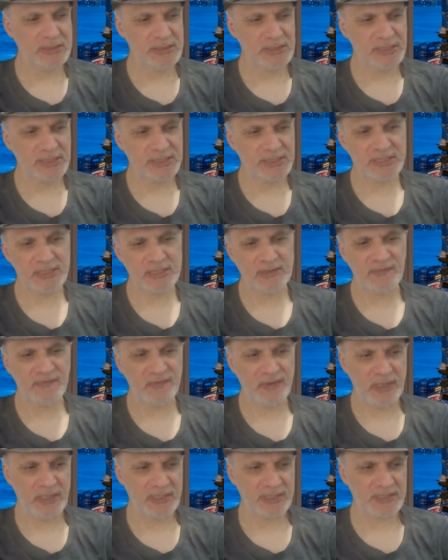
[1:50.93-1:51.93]

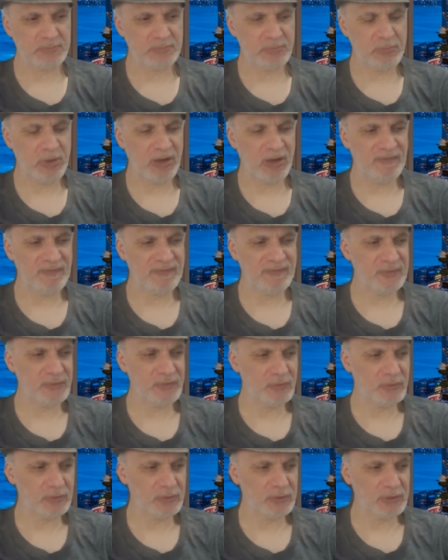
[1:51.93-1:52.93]
surface buff
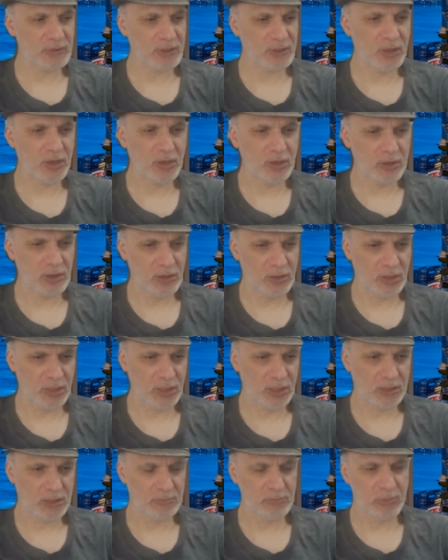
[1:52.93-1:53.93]
your
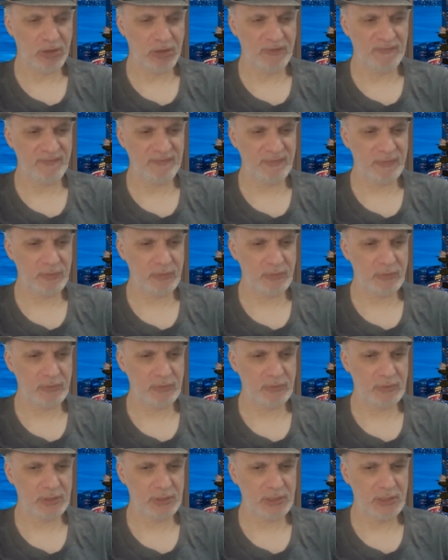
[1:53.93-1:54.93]
car buff
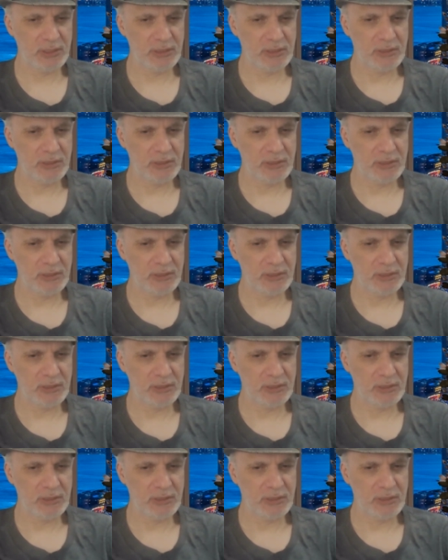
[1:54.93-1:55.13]
your